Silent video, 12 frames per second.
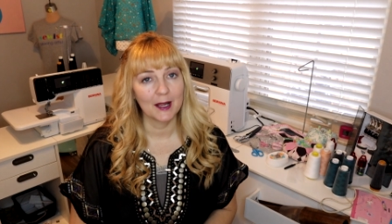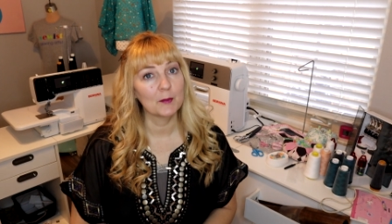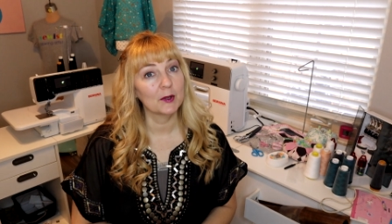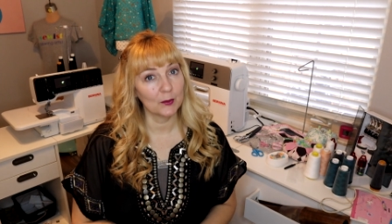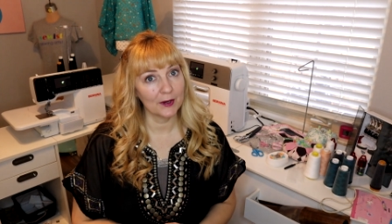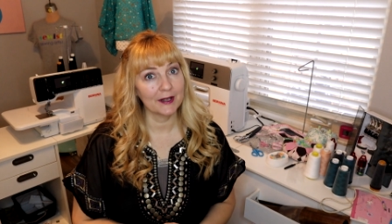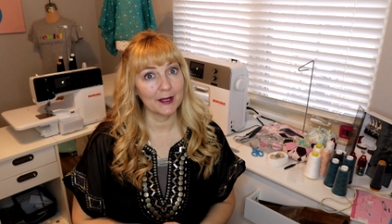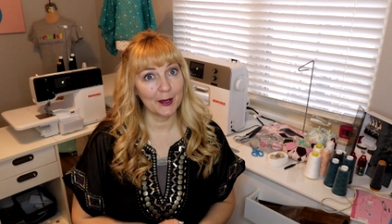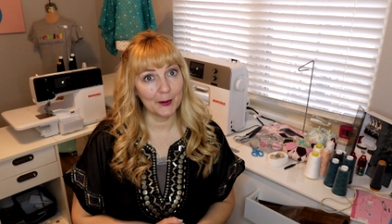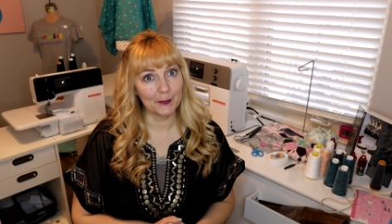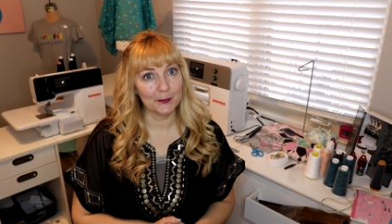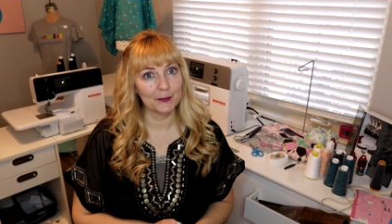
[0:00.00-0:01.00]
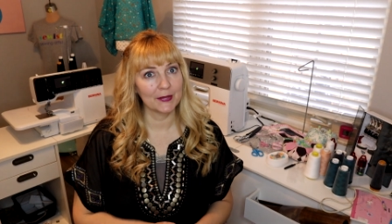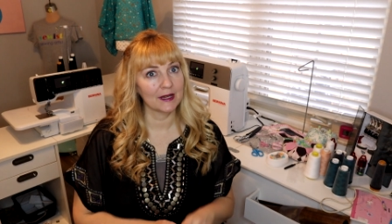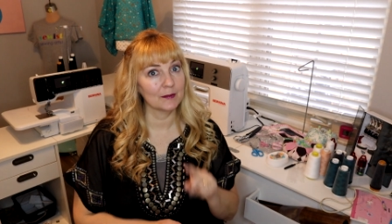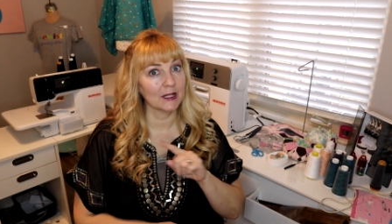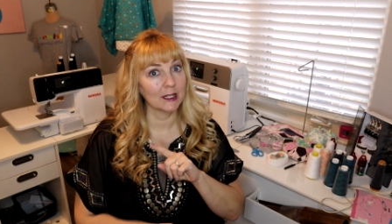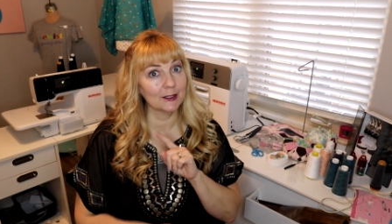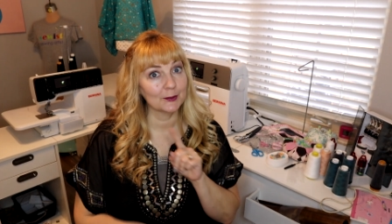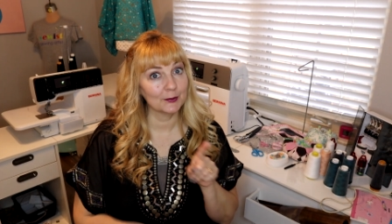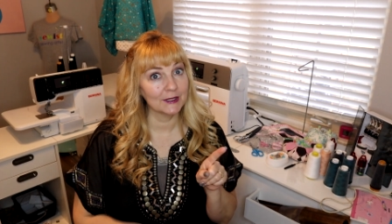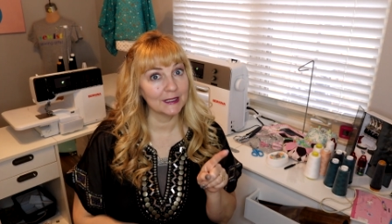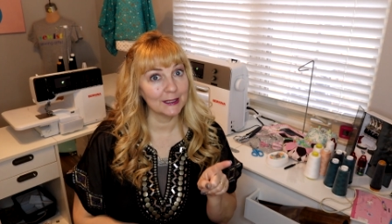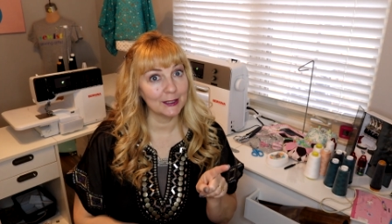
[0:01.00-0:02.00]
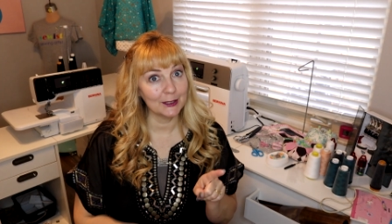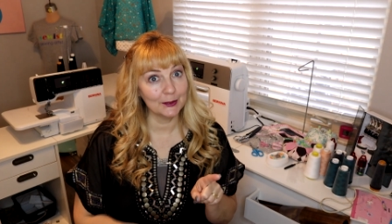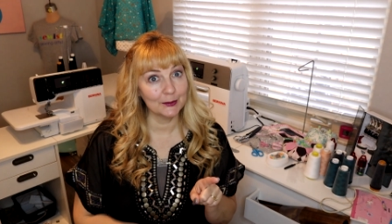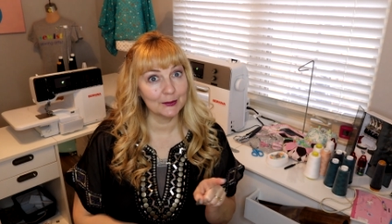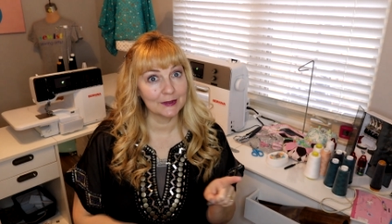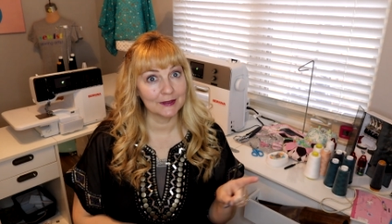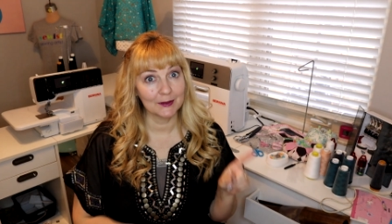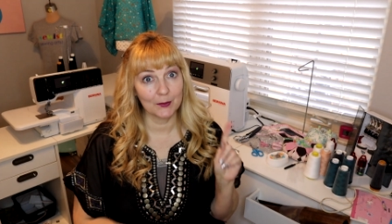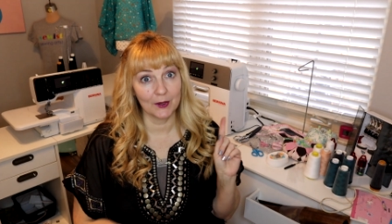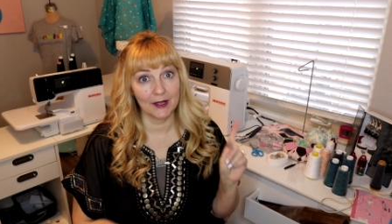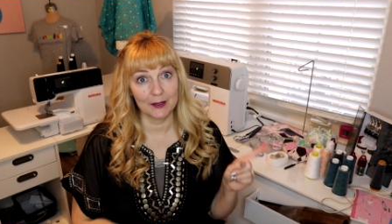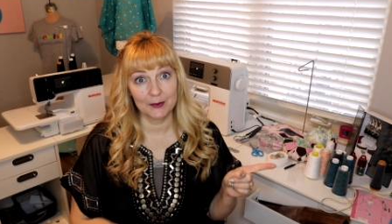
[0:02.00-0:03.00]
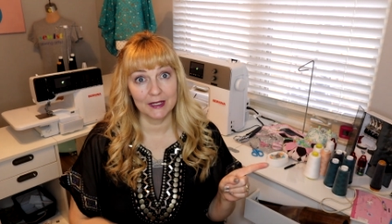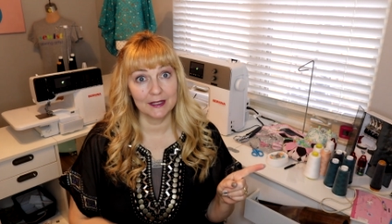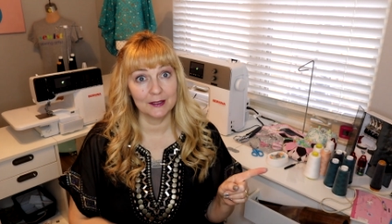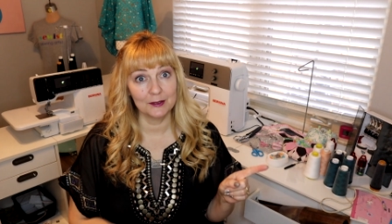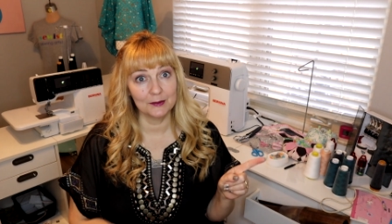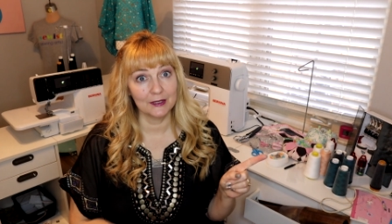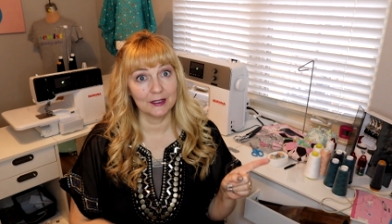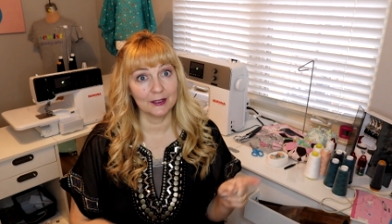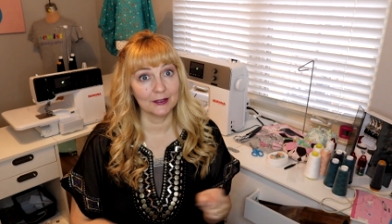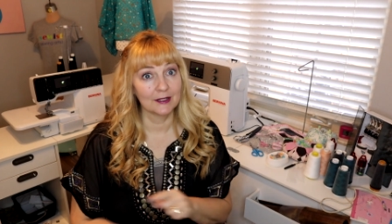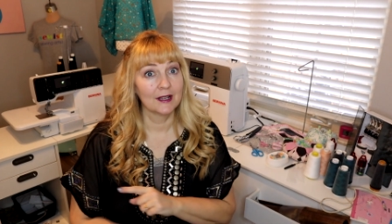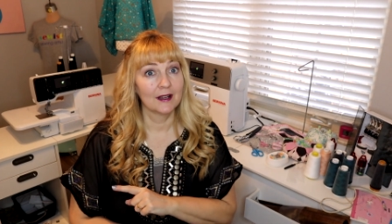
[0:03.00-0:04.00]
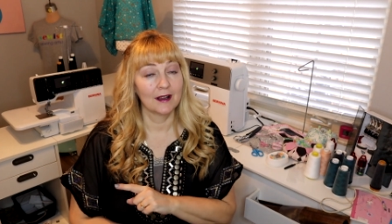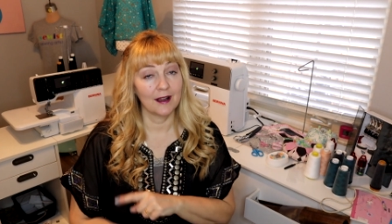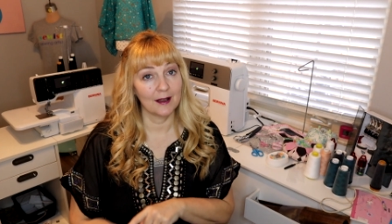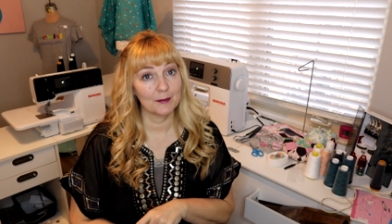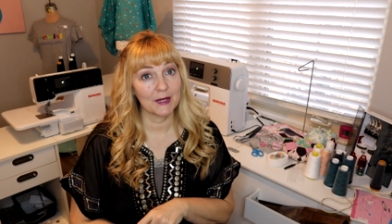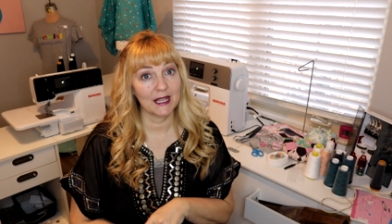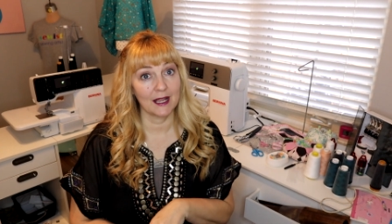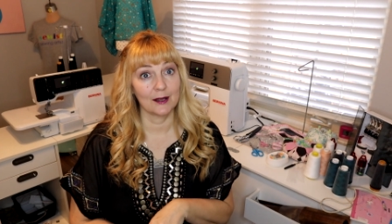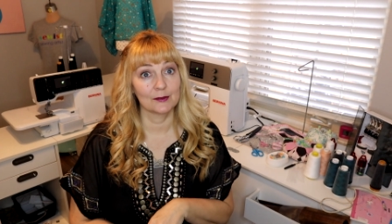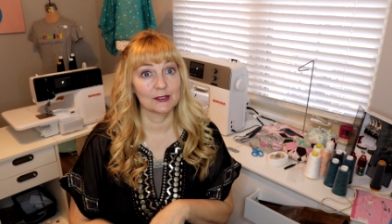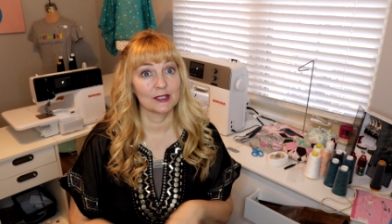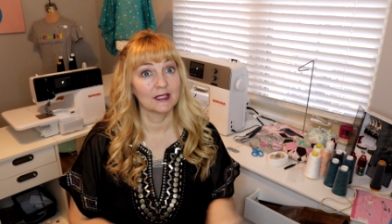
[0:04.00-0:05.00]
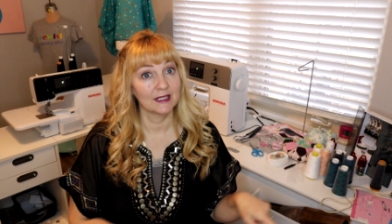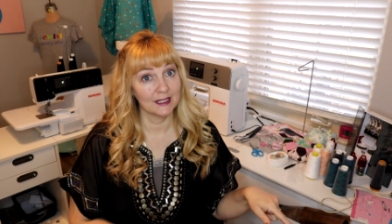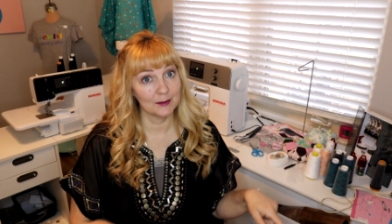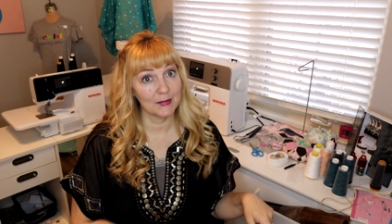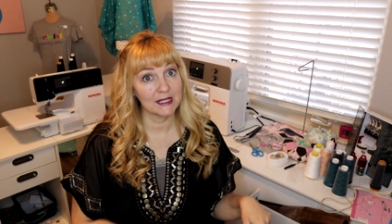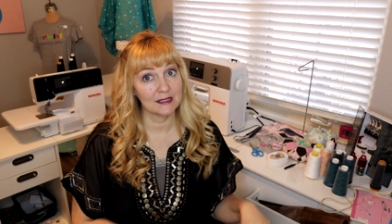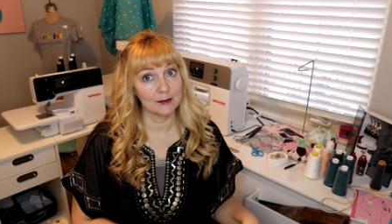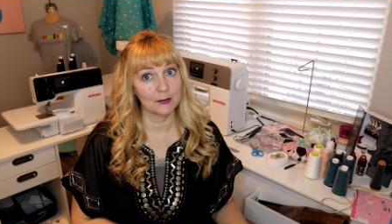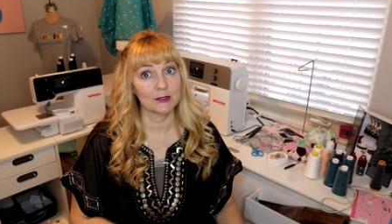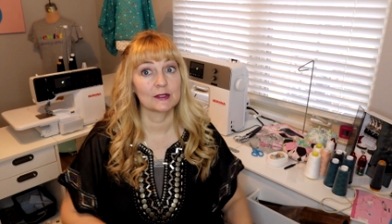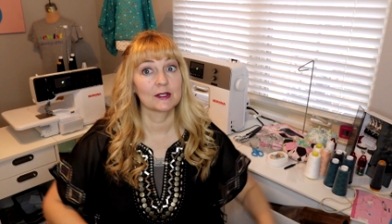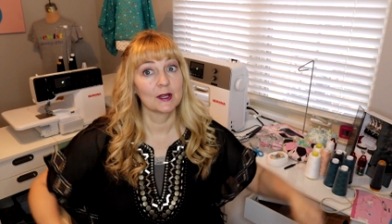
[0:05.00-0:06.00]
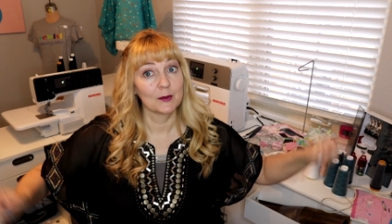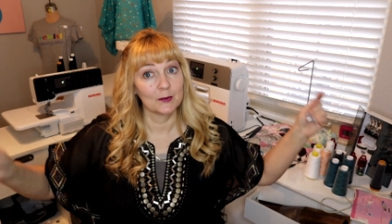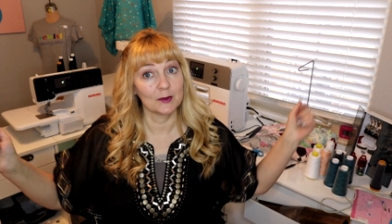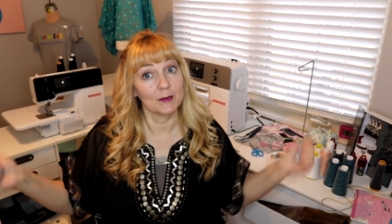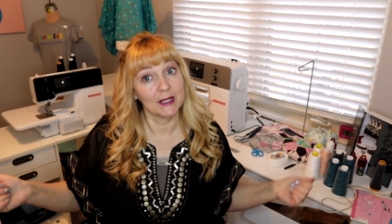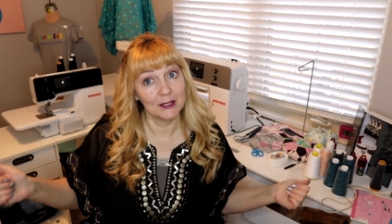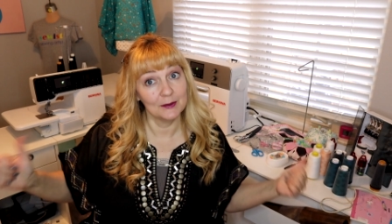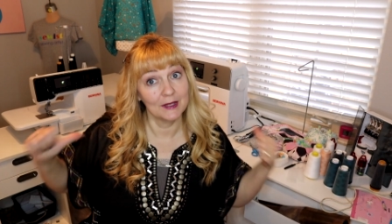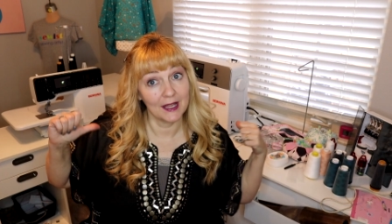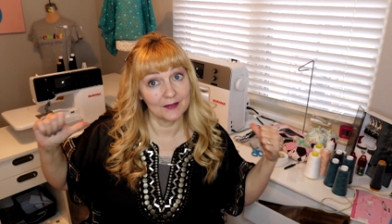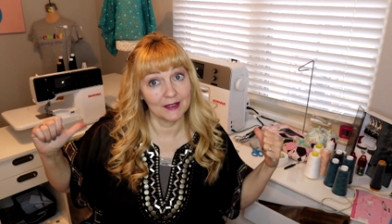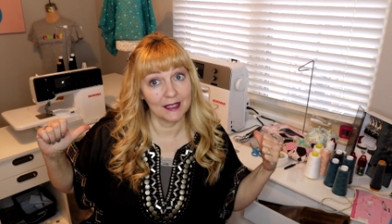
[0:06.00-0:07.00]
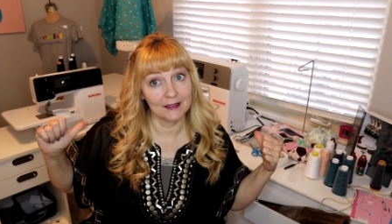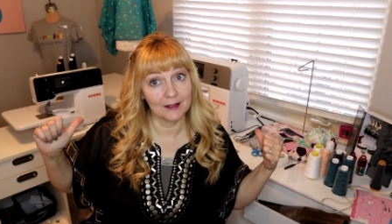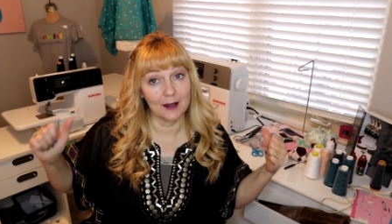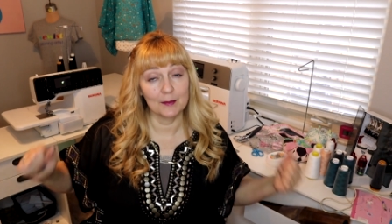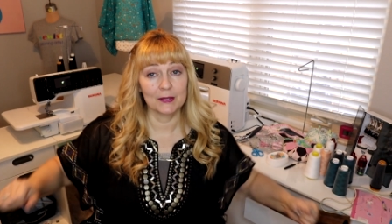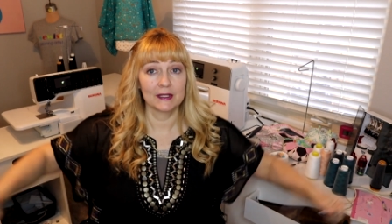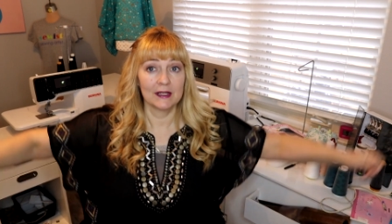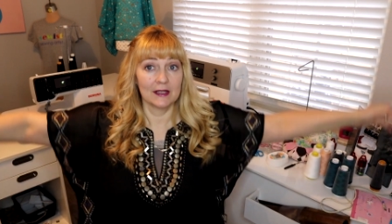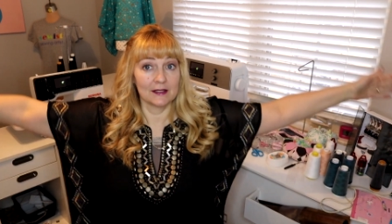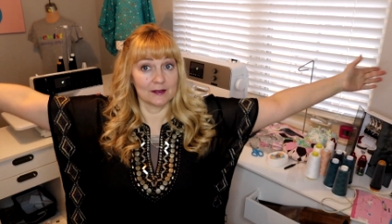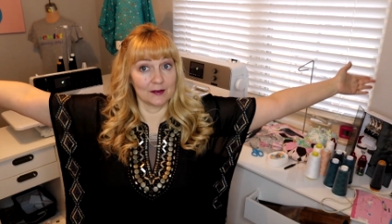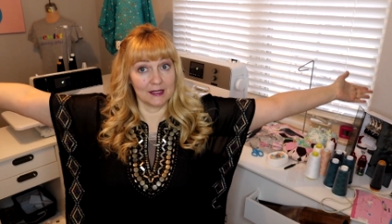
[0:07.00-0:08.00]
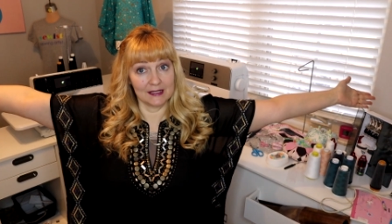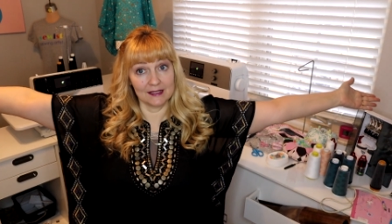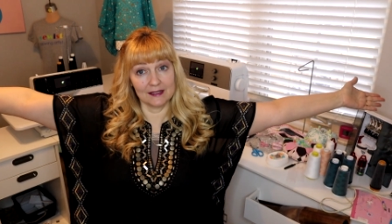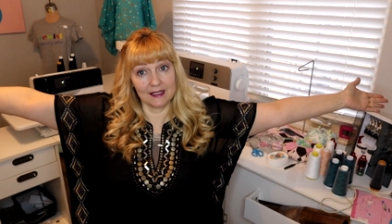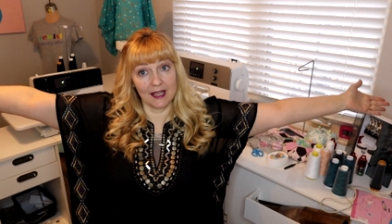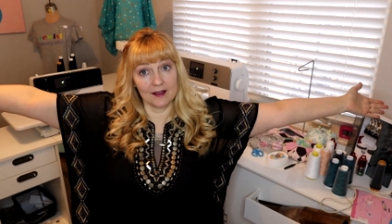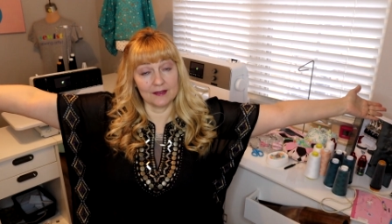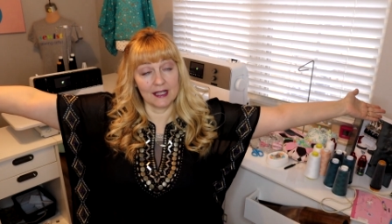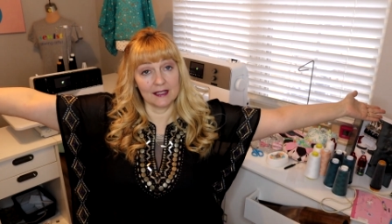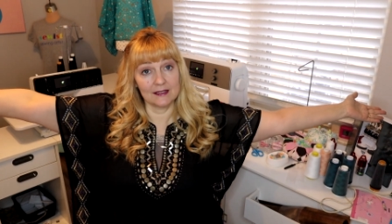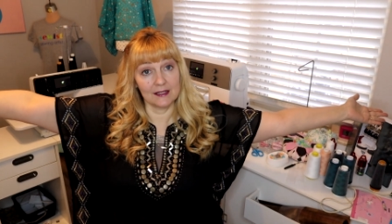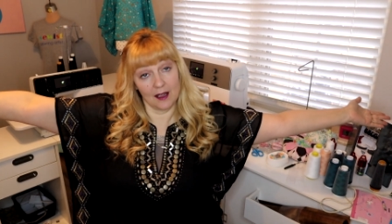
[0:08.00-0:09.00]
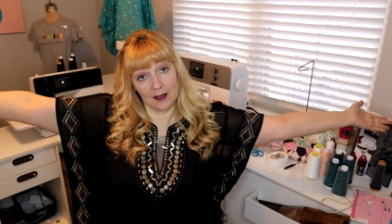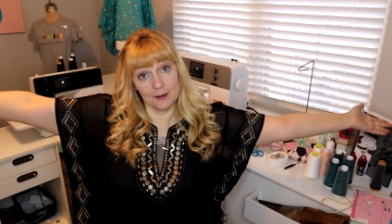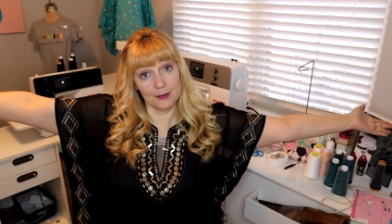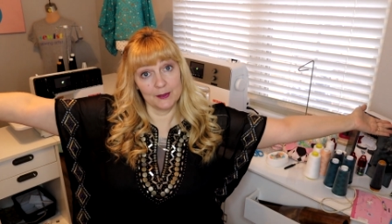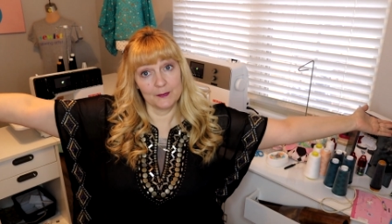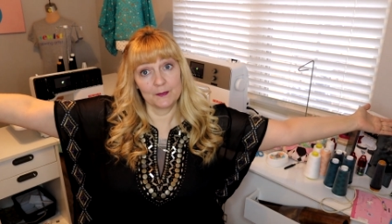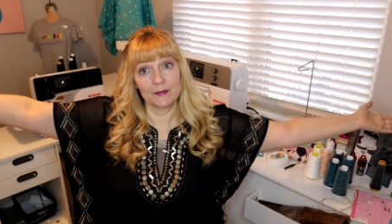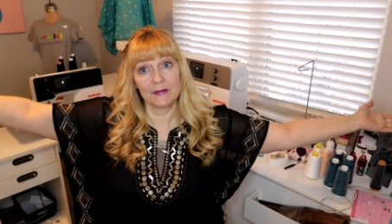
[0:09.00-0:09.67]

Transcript: I'm going to wear it at home, but I'm going to look really cute while I ring in the new year on my couch in my slippers with my cute caftan top. So this is a caftan top.